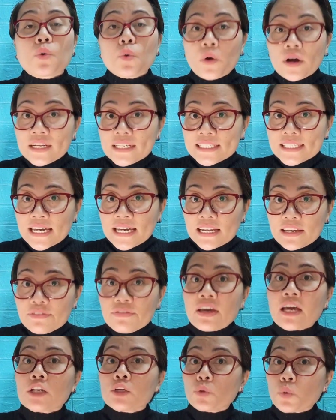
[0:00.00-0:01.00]
quantitative
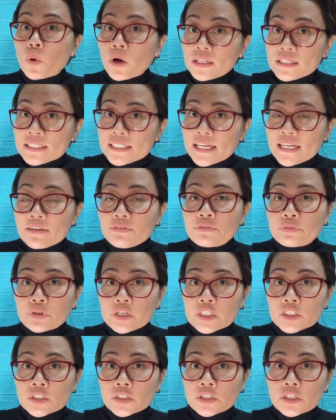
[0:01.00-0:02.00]
and qualitative
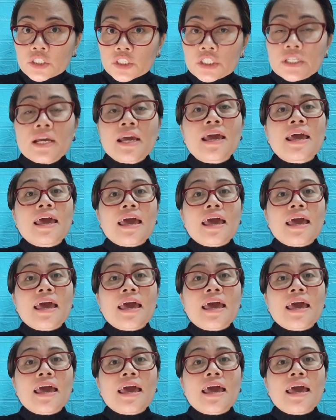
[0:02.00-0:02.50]
research